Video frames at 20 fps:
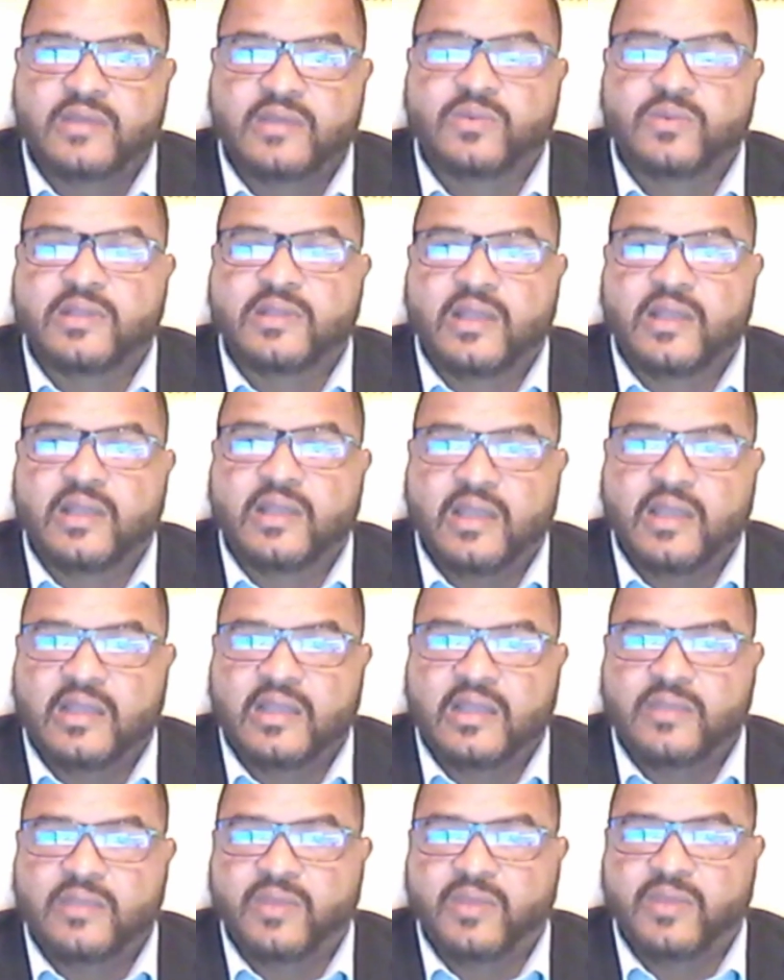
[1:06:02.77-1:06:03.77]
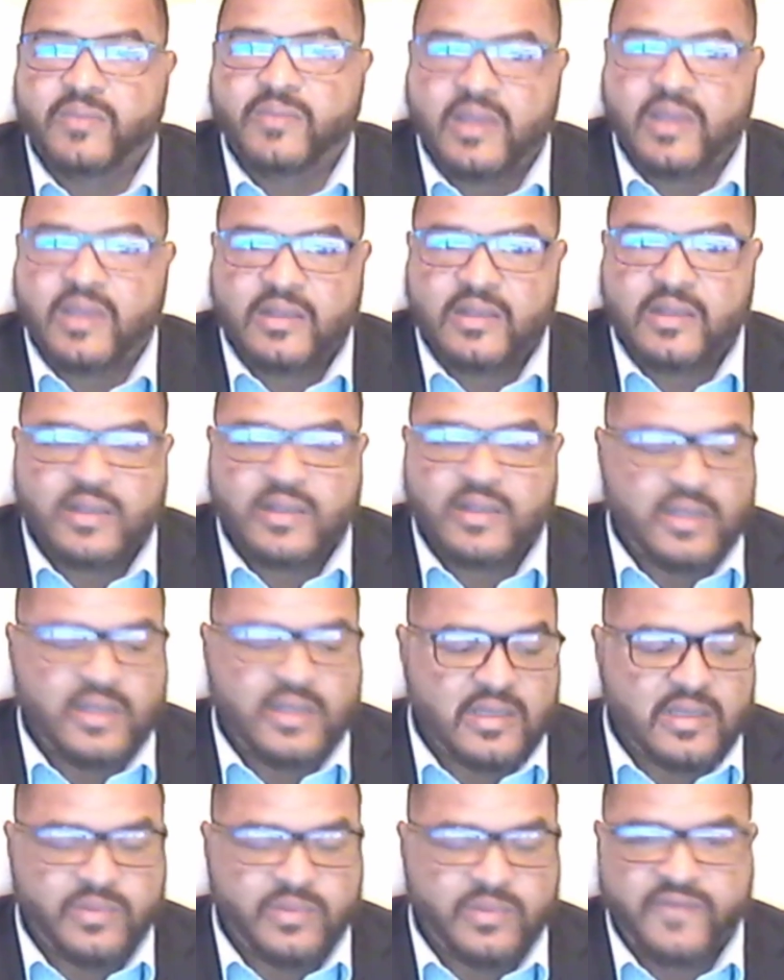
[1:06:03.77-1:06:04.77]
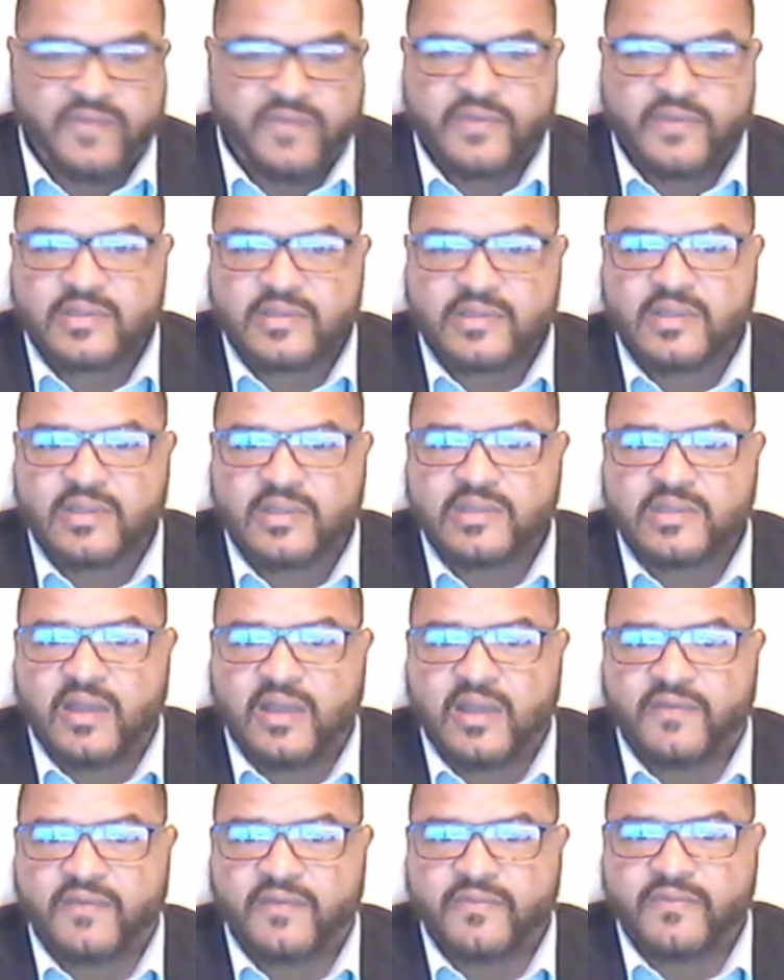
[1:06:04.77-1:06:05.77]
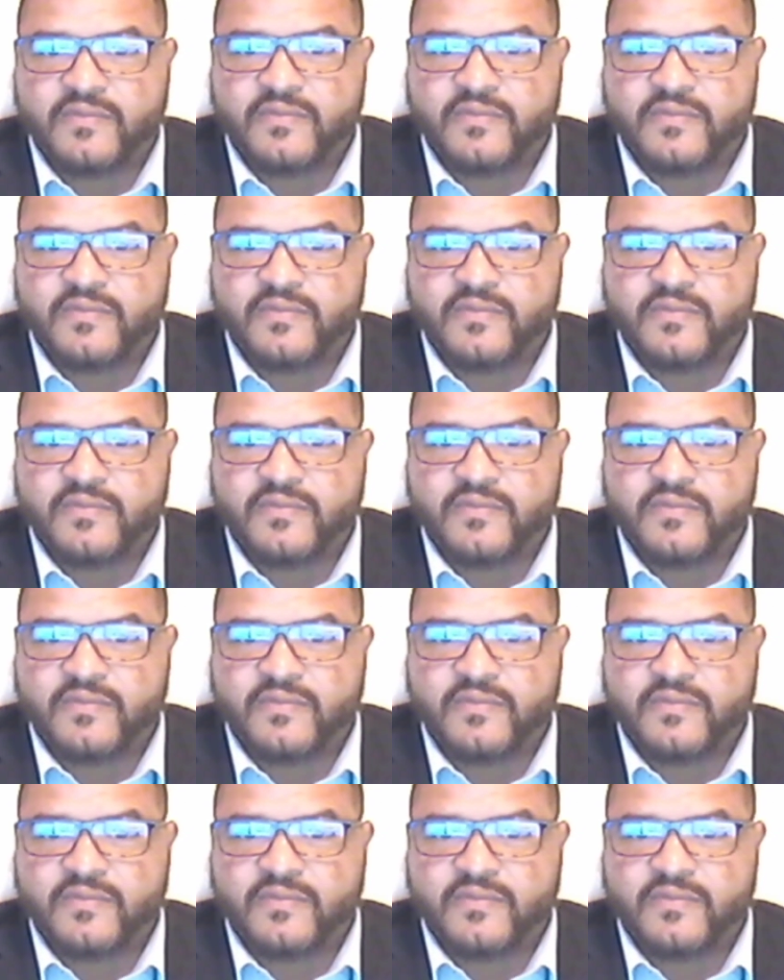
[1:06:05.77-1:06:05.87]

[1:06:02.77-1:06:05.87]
what they needed to be men, they needed to be physically tough.